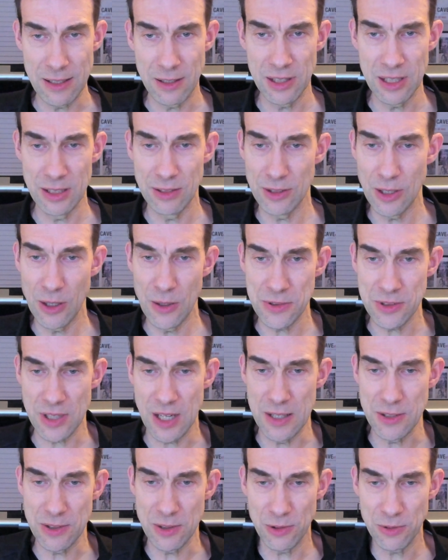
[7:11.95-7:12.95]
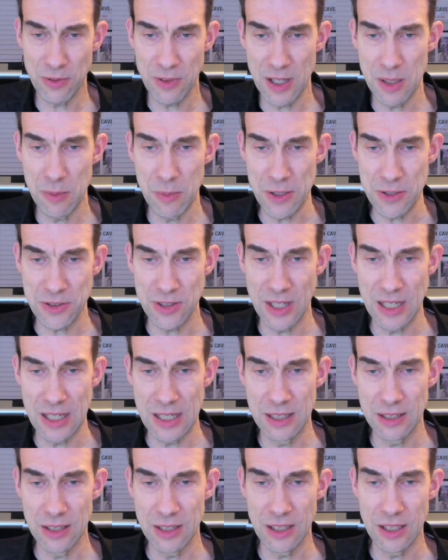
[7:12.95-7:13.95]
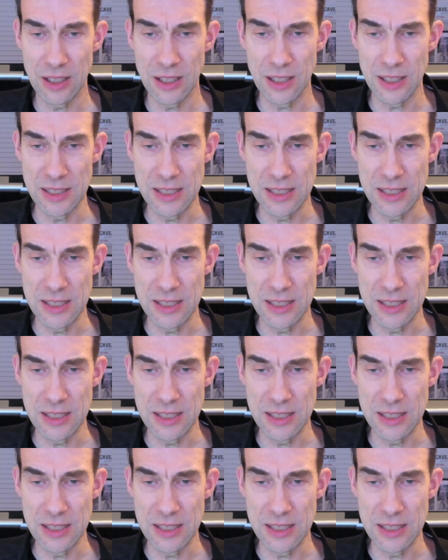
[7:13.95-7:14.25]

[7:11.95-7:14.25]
And I think in those days I was very much thinking that